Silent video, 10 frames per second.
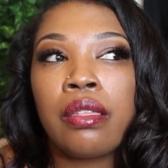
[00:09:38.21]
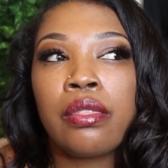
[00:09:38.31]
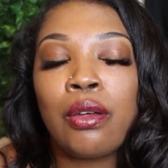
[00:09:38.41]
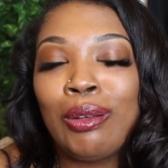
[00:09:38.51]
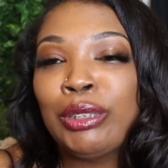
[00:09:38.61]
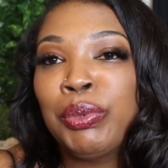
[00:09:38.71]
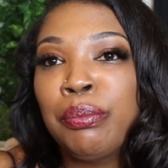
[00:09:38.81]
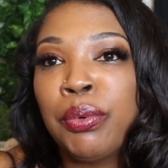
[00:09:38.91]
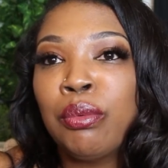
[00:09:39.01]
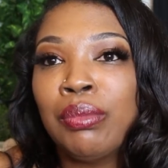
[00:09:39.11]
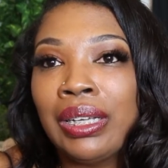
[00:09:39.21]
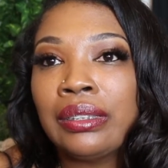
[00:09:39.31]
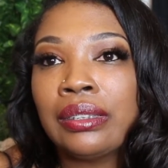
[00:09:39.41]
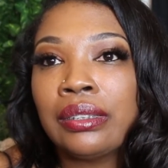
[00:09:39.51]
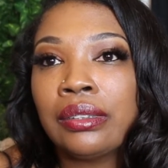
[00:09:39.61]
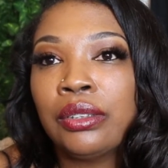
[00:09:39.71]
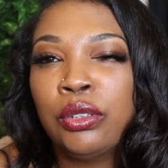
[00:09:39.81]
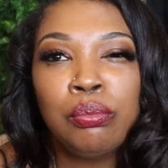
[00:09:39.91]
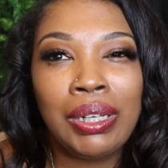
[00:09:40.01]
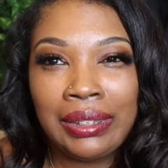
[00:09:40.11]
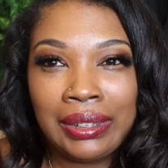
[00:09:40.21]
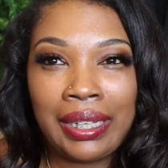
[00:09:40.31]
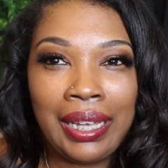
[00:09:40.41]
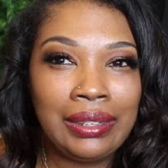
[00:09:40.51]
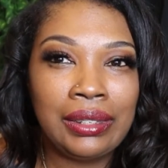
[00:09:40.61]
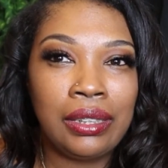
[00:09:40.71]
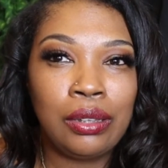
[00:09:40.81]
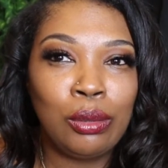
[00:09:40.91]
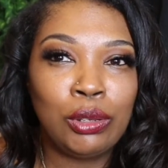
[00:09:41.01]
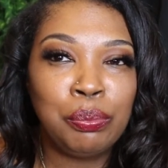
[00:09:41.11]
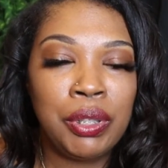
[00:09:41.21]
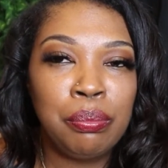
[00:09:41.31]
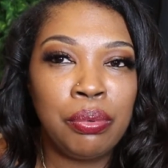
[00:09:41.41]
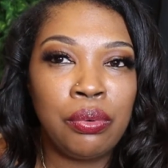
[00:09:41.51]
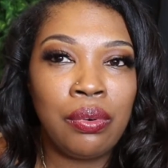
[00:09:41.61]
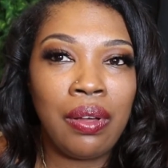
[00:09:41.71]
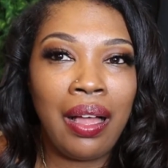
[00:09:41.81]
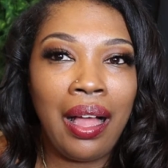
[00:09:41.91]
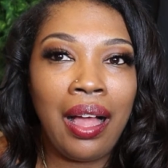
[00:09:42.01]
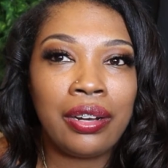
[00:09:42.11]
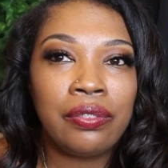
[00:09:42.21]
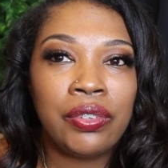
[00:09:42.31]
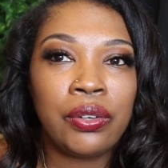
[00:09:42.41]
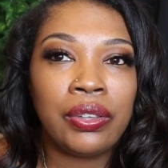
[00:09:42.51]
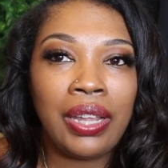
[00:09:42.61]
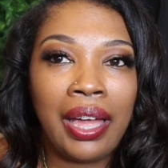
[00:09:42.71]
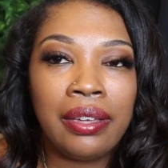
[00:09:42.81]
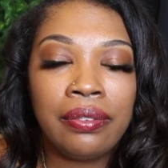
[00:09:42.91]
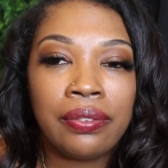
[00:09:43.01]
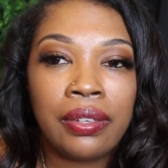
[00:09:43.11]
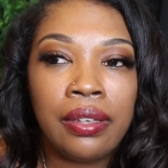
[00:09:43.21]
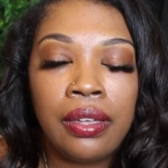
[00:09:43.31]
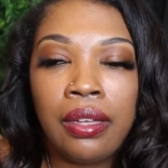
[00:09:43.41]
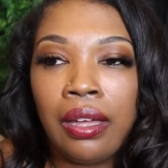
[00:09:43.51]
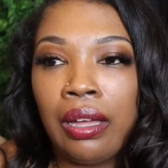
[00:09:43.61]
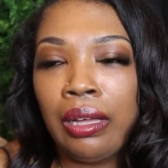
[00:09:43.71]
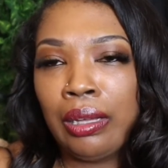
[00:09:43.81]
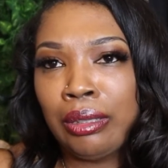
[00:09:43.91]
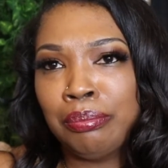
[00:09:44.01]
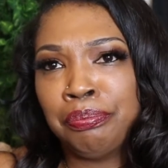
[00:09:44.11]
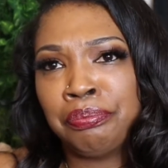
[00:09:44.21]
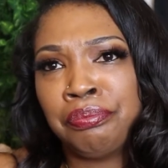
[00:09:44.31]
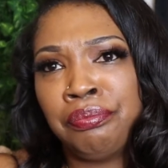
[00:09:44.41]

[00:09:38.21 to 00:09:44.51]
those people you must exit those people out of your life. One